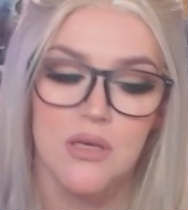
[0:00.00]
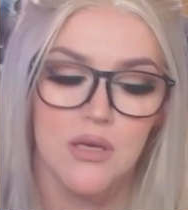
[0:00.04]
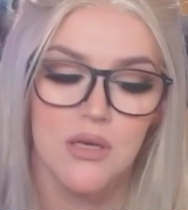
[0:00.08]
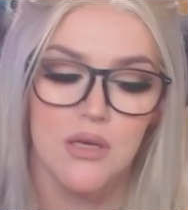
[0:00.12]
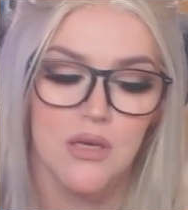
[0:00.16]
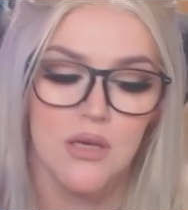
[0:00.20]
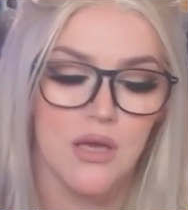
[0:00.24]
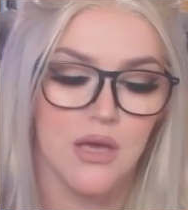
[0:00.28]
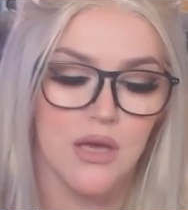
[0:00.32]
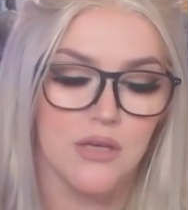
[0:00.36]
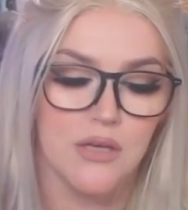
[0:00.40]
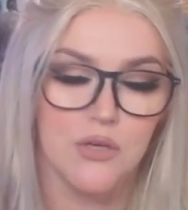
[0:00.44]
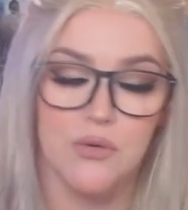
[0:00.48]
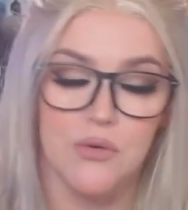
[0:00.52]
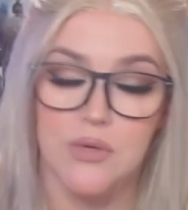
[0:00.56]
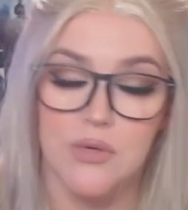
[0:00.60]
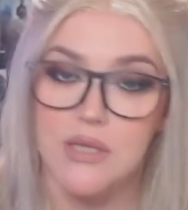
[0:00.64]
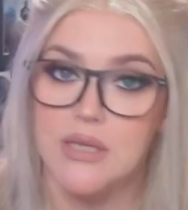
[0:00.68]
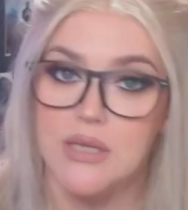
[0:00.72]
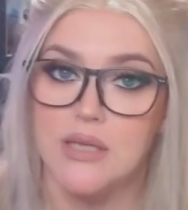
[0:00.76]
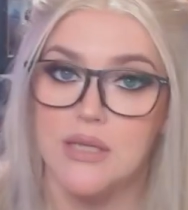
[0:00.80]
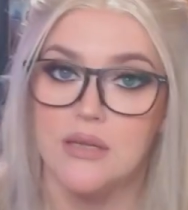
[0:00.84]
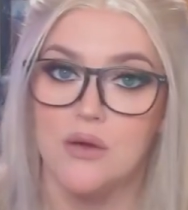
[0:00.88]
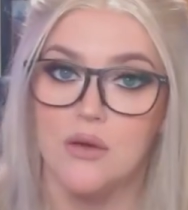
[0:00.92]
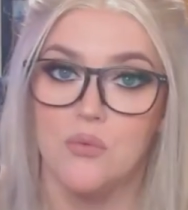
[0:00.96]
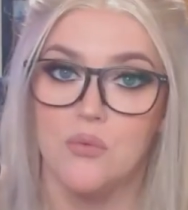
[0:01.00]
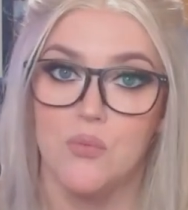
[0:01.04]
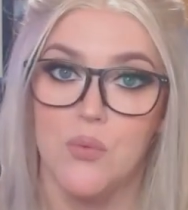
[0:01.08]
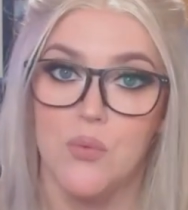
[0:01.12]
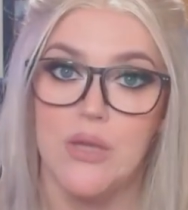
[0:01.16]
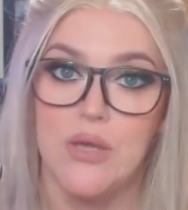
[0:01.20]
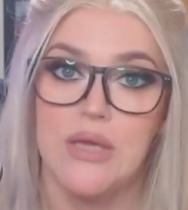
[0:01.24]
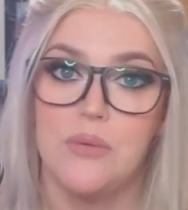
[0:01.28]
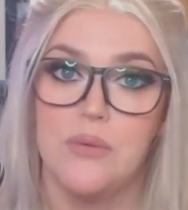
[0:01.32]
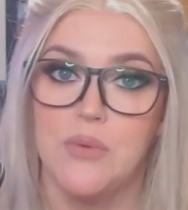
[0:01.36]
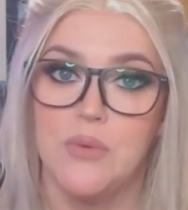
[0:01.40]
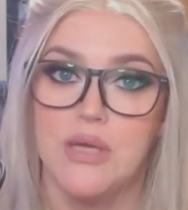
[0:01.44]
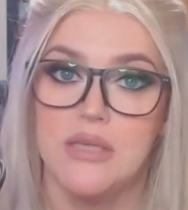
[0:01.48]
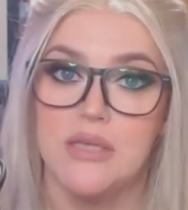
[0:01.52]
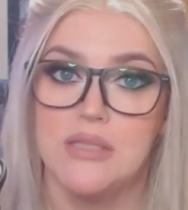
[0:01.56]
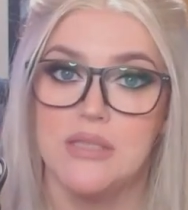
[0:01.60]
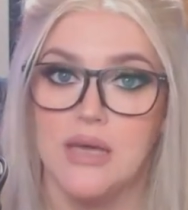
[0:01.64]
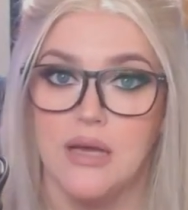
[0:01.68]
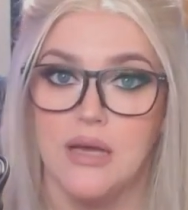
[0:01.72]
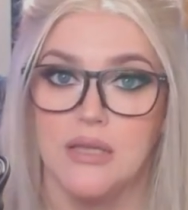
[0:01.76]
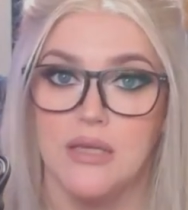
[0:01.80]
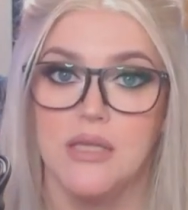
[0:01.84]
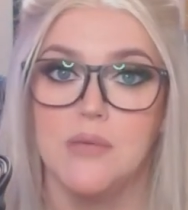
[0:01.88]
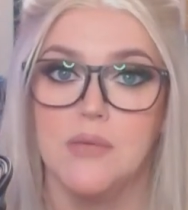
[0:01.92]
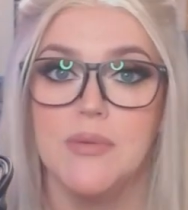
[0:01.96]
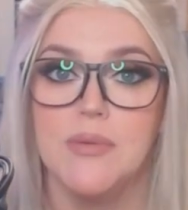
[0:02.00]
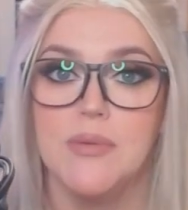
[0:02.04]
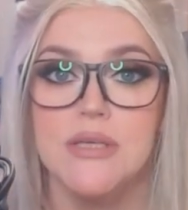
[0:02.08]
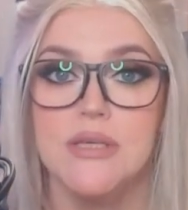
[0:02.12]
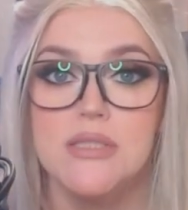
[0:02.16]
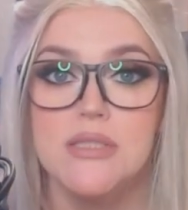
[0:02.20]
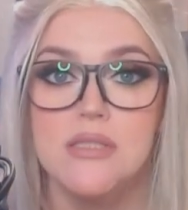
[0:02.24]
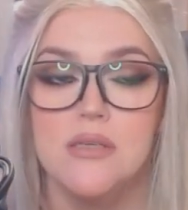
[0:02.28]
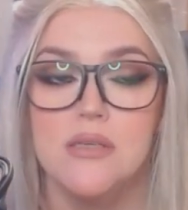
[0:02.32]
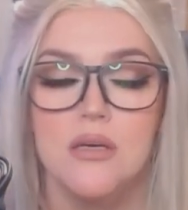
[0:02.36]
You only need a wee tiny bit.